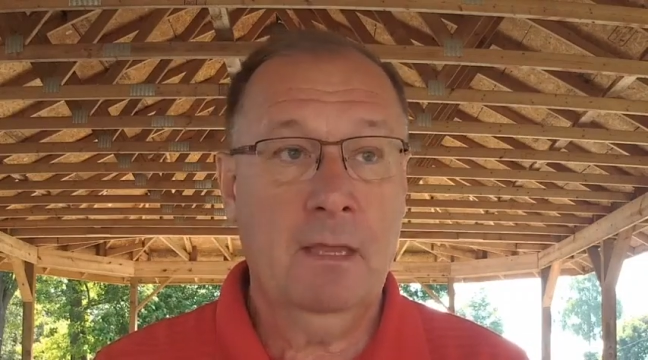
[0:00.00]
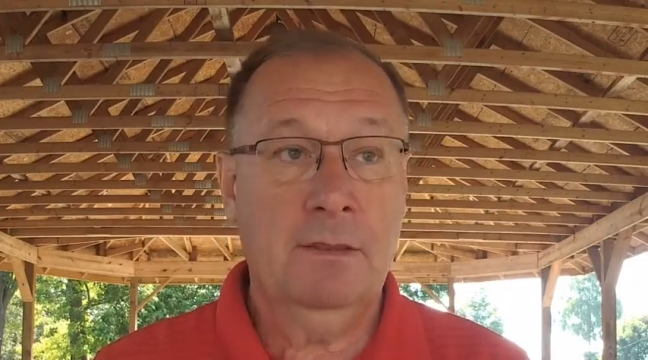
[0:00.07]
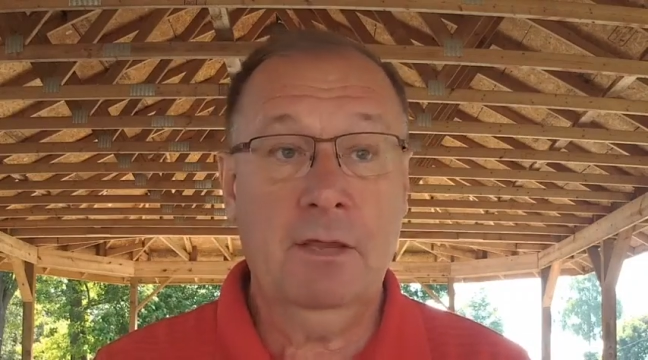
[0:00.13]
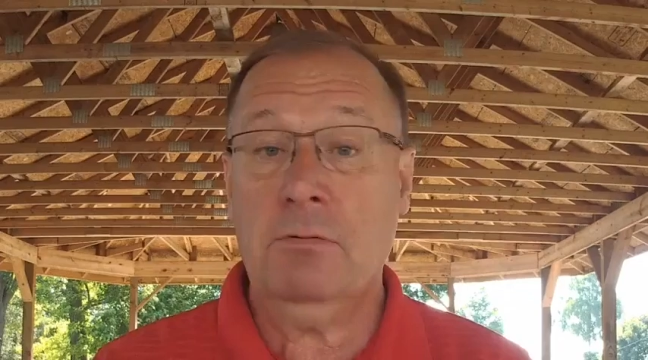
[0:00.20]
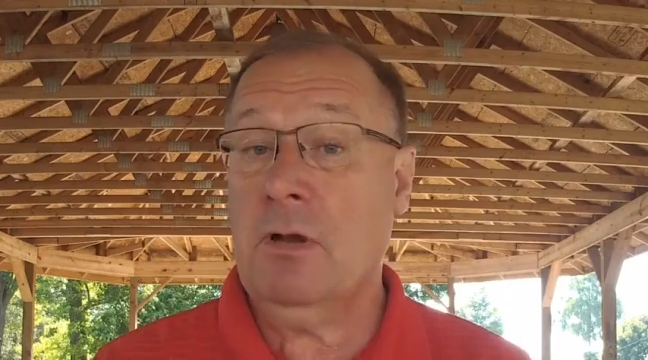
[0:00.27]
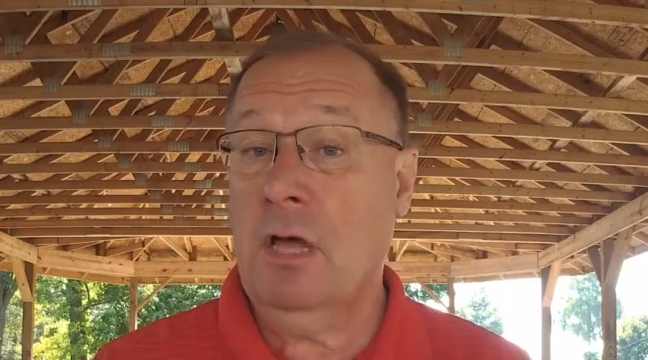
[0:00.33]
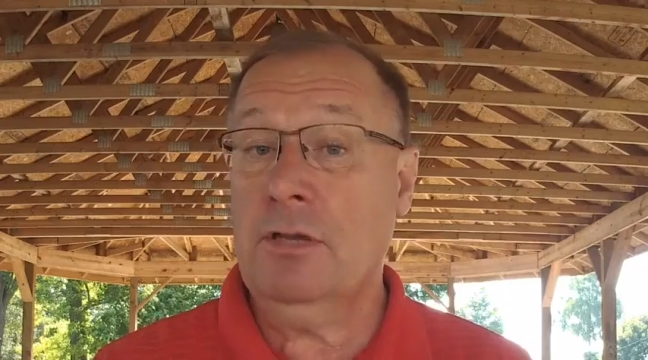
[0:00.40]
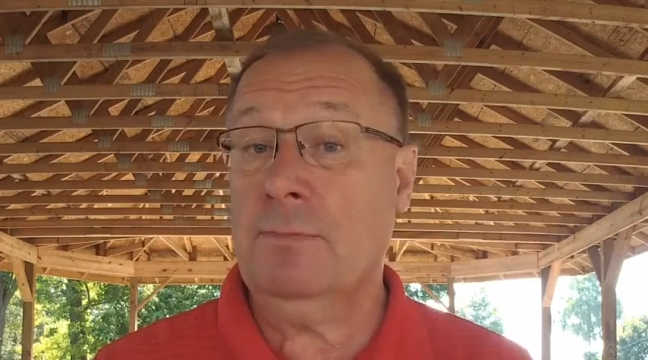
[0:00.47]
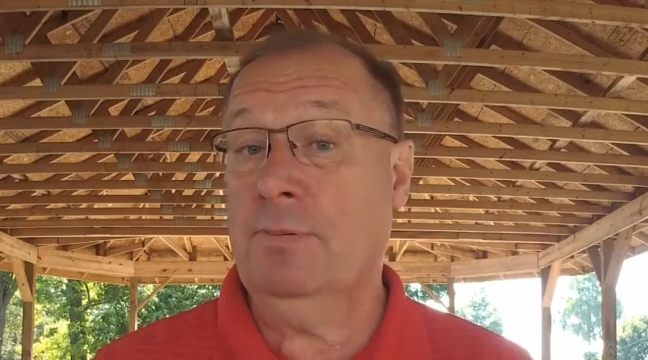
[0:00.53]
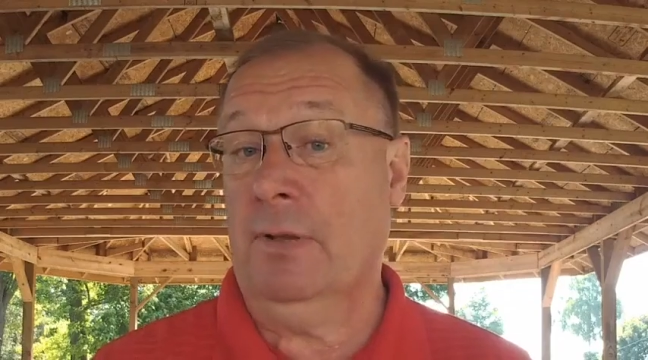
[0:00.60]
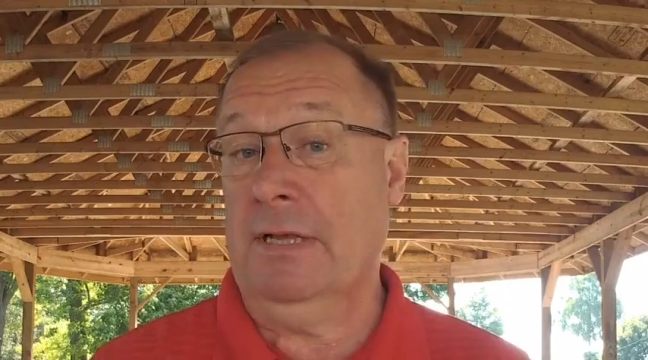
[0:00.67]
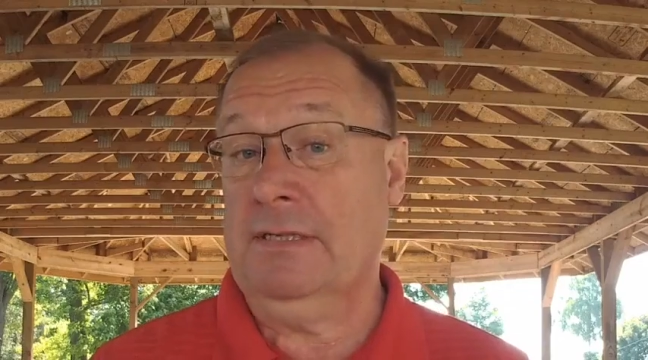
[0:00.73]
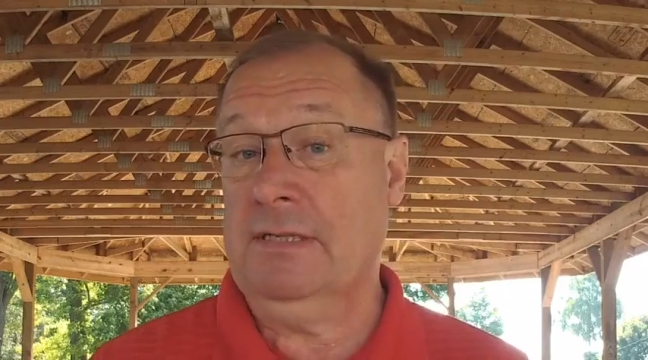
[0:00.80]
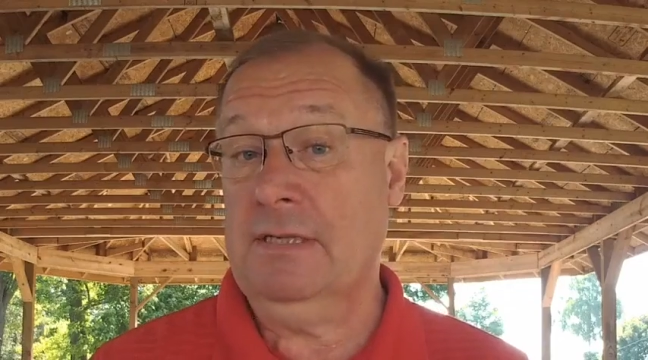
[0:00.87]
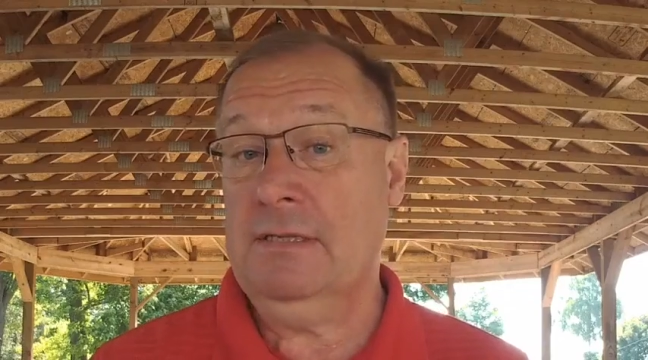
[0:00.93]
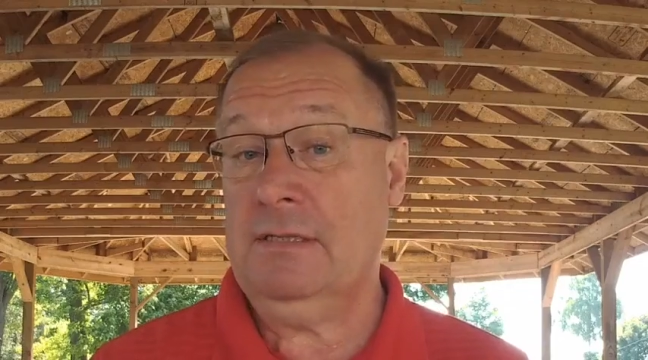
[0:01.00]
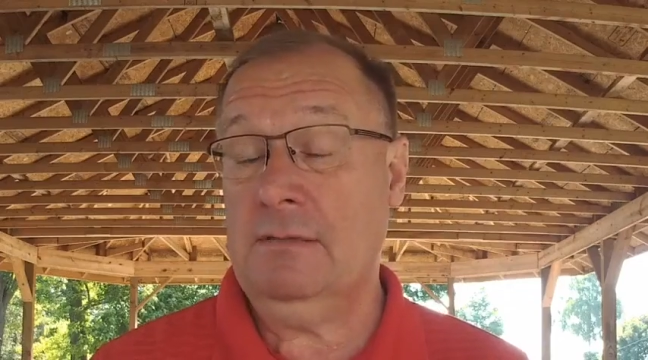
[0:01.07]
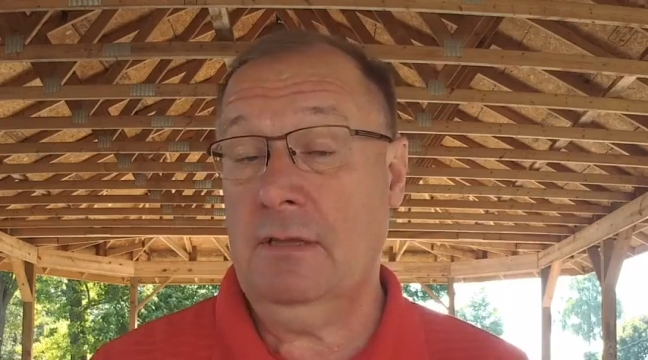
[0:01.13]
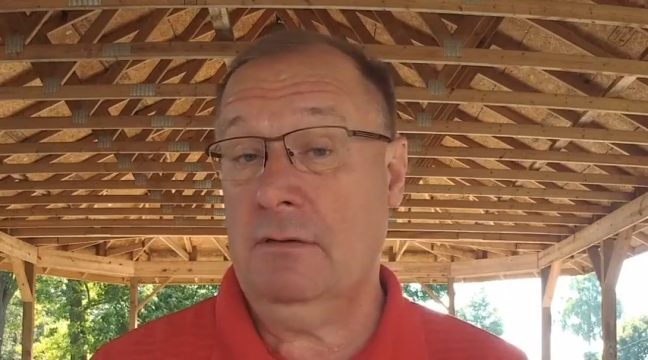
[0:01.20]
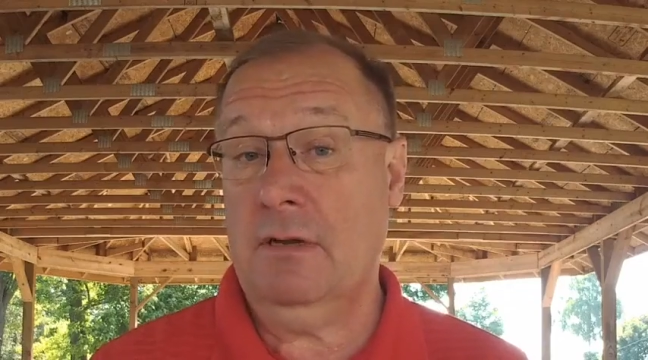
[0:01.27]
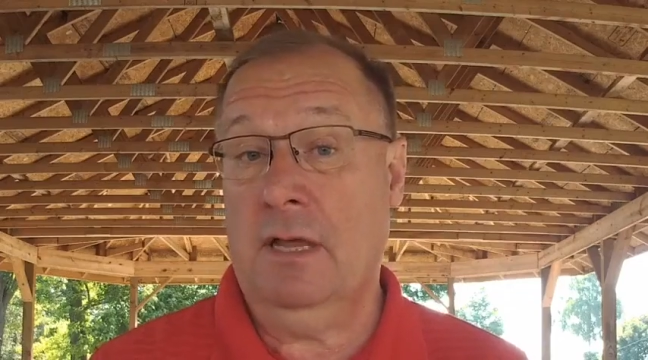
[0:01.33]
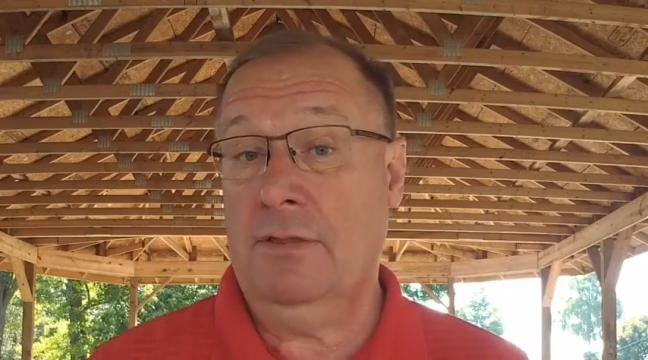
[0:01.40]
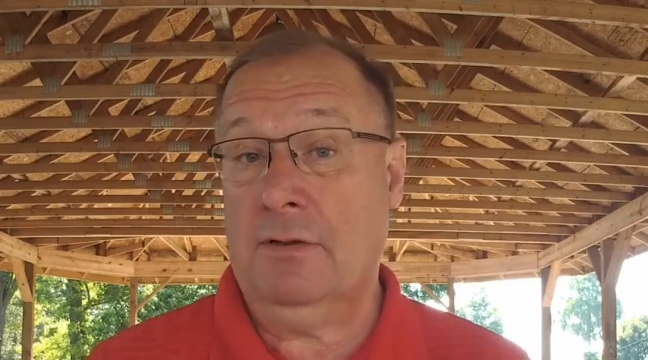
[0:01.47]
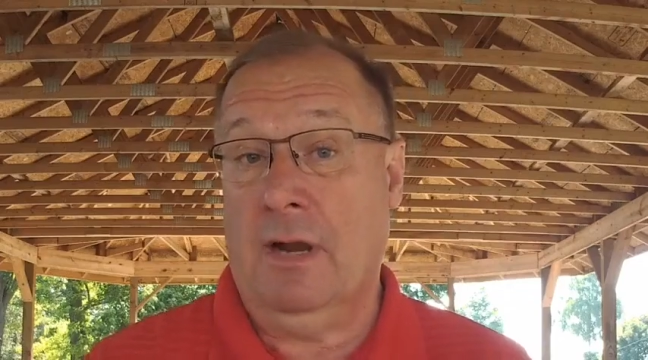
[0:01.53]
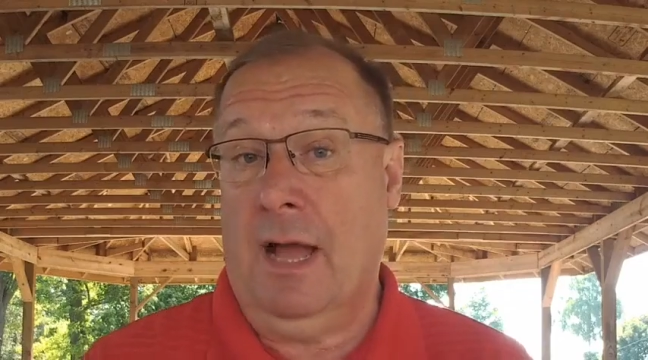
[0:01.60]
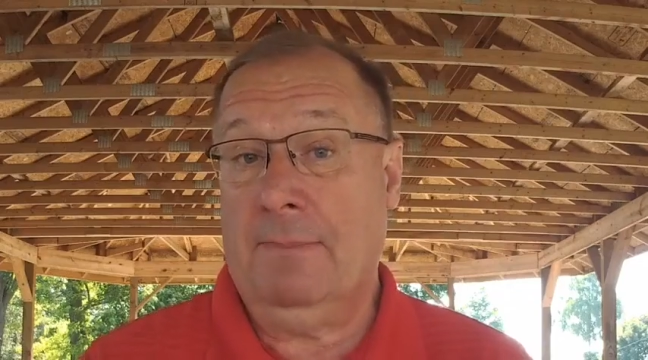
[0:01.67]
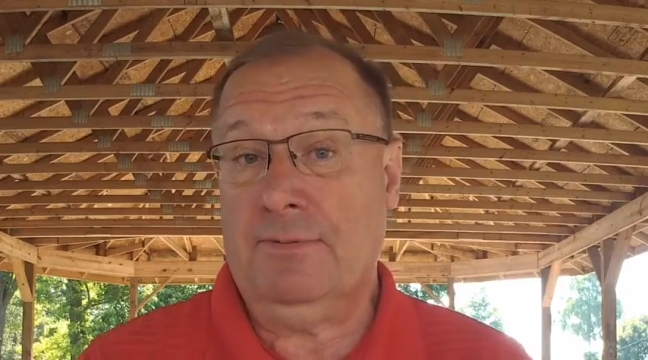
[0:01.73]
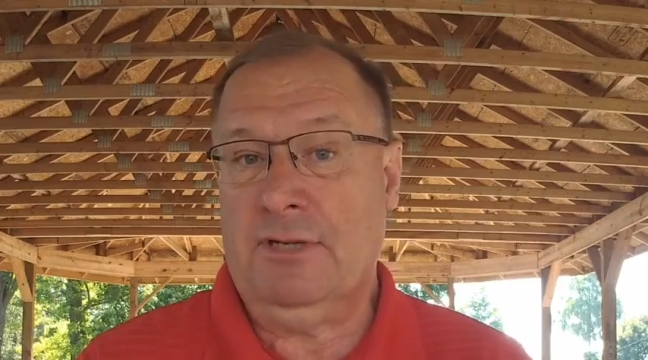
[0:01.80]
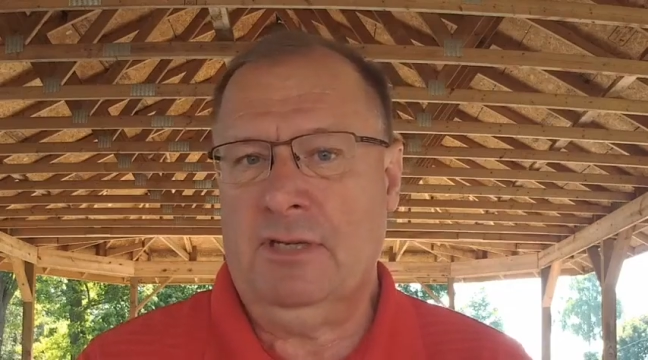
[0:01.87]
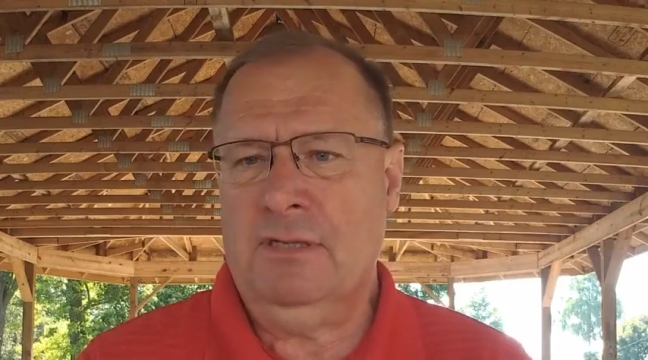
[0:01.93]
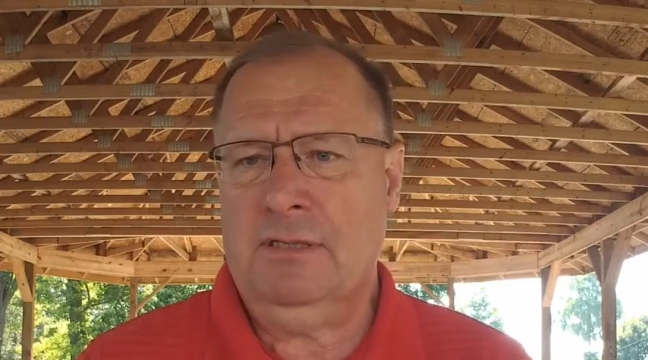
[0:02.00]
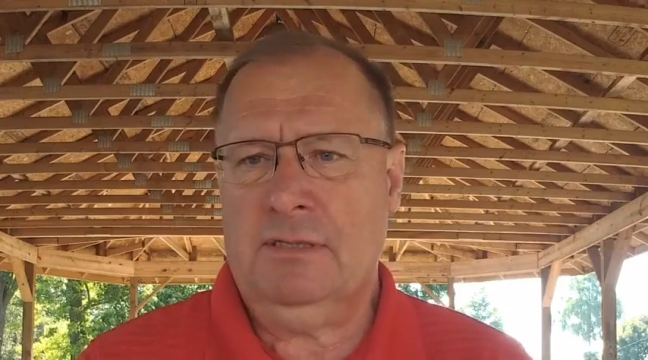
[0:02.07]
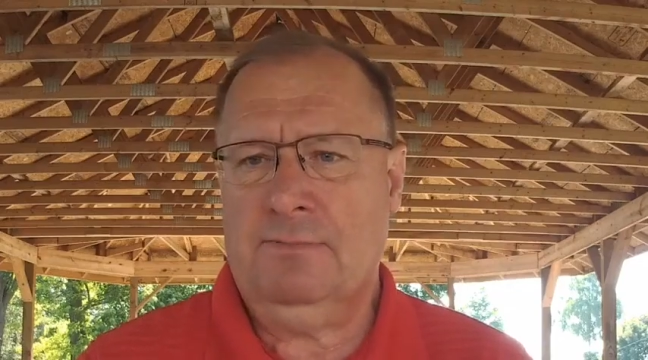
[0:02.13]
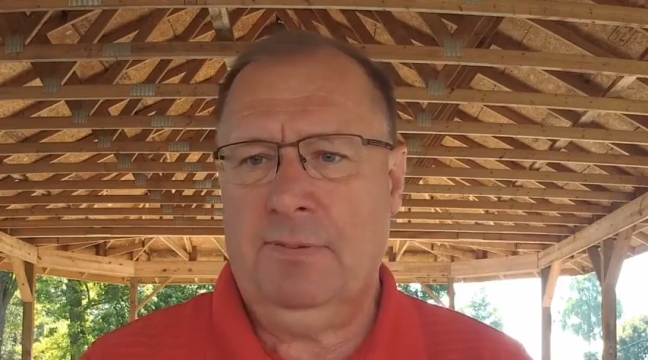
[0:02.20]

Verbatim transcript: There were other places, there were other options,